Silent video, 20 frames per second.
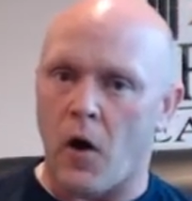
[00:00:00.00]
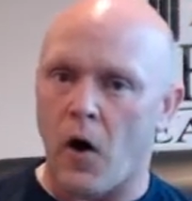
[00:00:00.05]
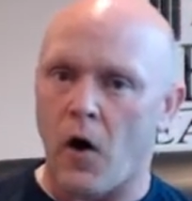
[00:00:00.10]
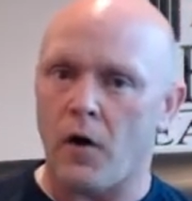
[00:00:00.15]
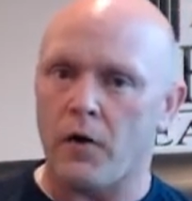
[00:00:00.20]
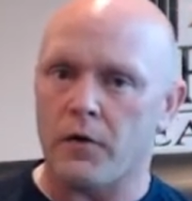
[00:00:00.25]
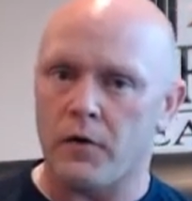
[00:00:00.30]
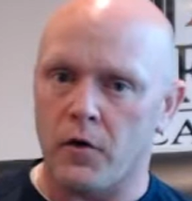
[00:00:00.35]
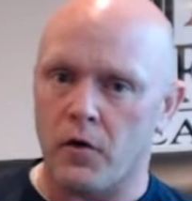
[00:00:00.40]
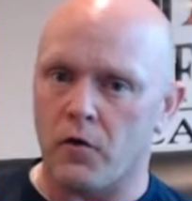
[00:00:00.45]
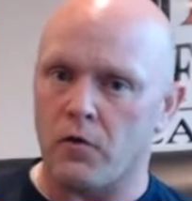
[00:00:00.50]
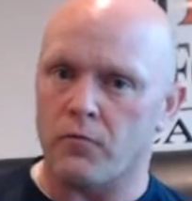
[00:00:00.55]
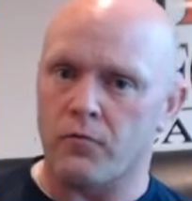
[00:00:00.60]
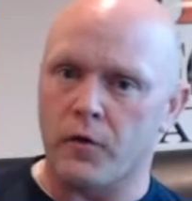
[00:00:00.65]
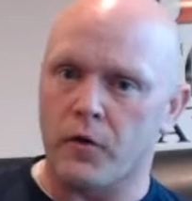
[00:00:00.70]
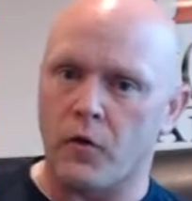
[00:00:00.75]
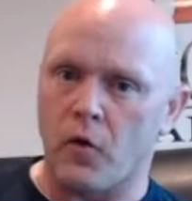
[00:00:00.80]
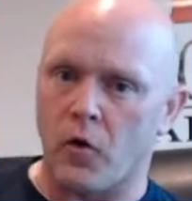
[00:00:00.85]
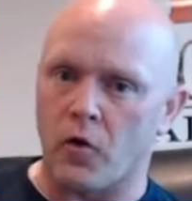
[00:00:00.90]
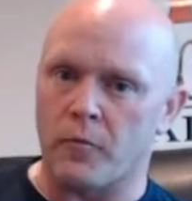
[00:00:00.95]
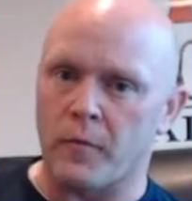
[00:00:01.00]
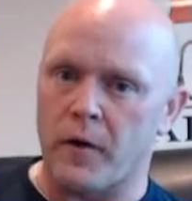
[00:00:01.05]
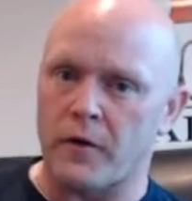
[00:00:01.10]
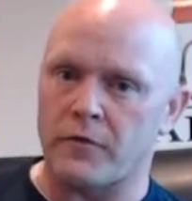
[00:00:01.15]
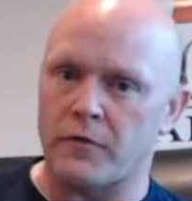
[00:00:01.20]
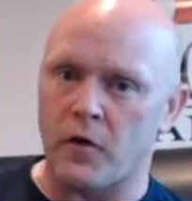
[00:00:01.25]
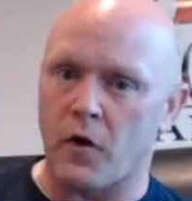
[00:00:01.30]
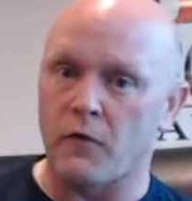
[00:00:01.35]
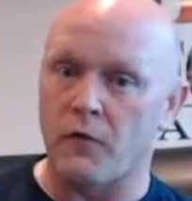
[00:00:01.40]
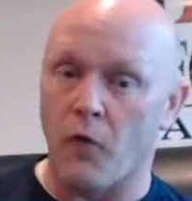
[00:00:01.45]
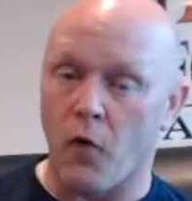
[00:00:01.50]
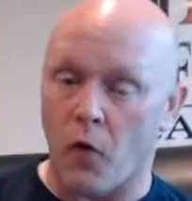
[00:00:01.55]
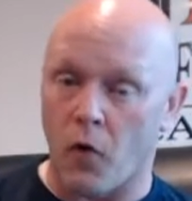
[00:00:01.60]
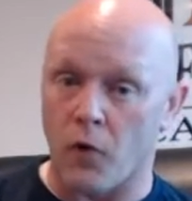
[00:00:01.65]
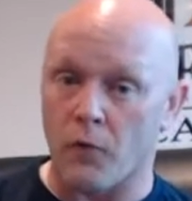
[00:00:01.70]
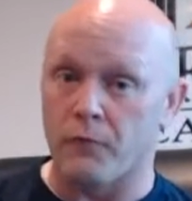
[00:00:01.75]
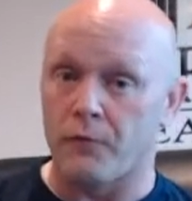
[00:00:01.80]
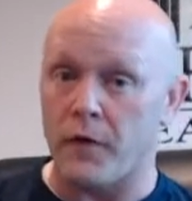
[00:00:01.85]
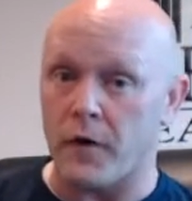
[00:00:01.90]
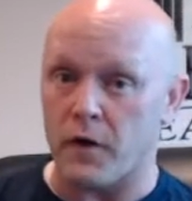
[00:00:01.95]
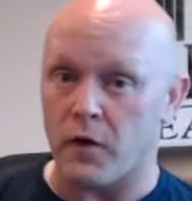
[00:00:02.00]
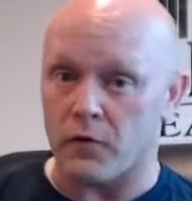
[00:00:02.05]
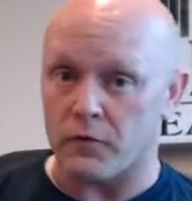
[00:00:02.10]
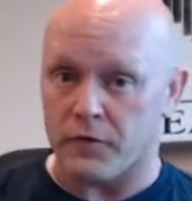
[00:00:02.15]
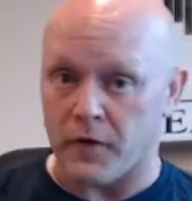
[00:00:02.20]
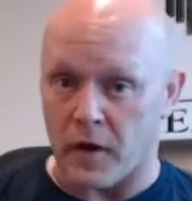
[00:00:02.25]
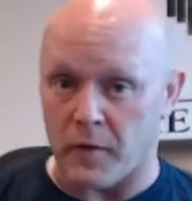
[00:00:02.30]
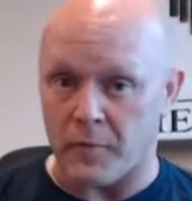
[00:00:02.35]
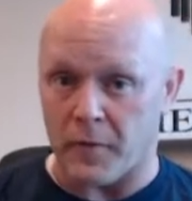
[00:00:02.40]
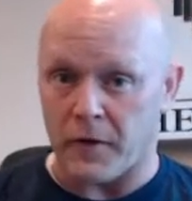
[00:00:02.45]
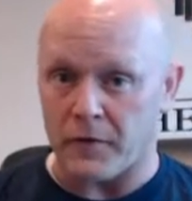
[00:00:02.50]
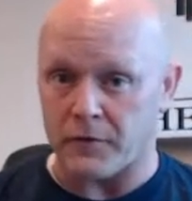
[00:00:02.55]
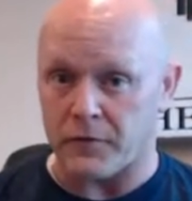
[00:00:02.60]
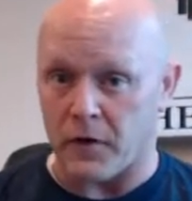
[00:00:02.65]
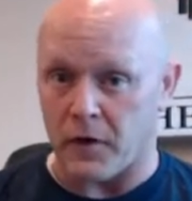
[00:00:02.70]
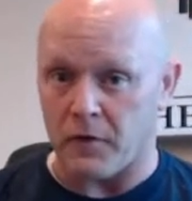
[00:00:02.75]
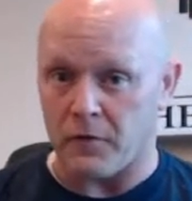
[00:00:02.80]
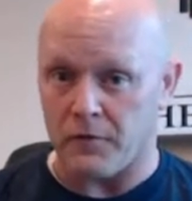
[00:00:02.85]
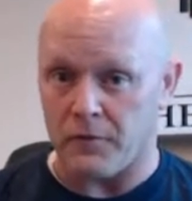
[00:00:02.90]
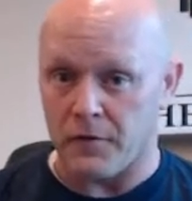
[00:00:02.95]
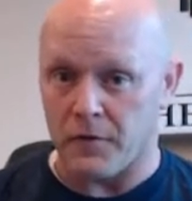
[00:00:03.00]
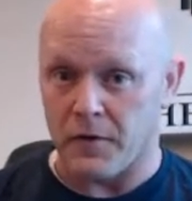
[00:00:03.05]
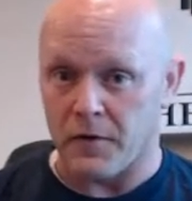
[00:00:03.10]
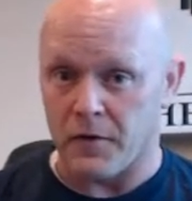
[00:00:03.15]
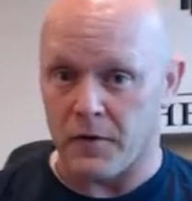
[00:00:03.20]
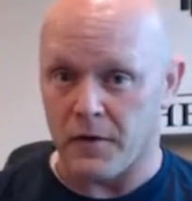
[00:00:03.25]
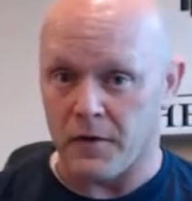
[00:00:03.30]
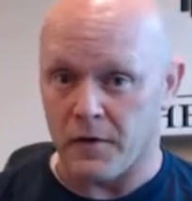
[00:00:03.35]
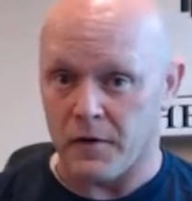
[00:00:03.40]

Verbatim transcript: audio record myself or videotape myself